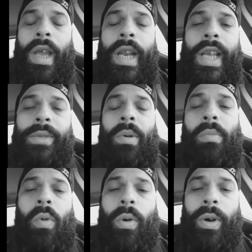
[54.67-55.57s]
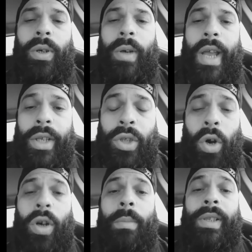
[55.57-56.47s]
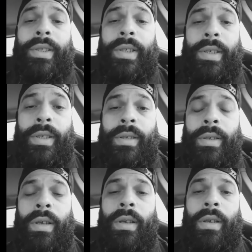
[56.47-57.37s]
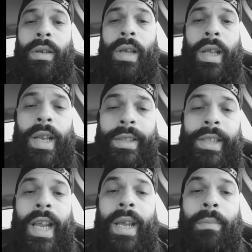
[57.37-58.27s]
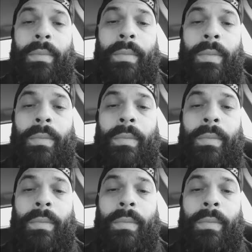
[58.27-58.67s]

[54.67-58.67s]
in his memorial and a tournament in his name.